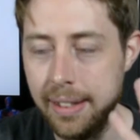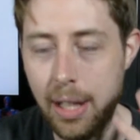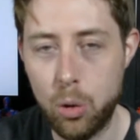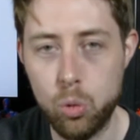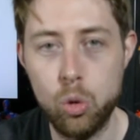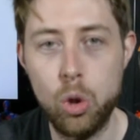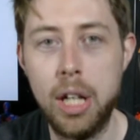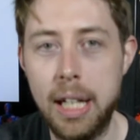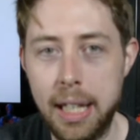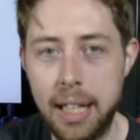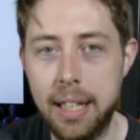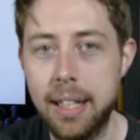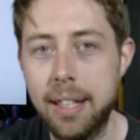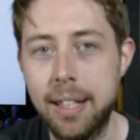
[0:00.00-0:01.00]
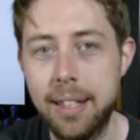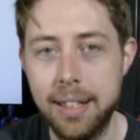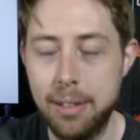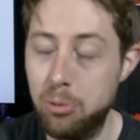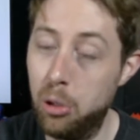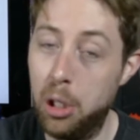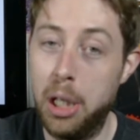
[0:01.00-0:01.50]
That really,
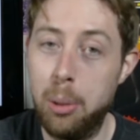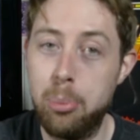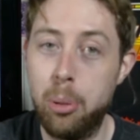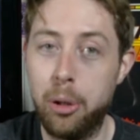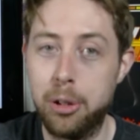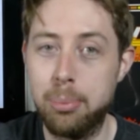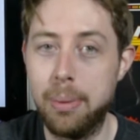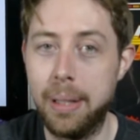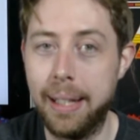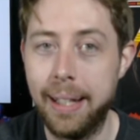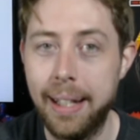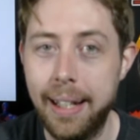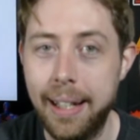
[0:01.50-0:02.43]
really bugs me.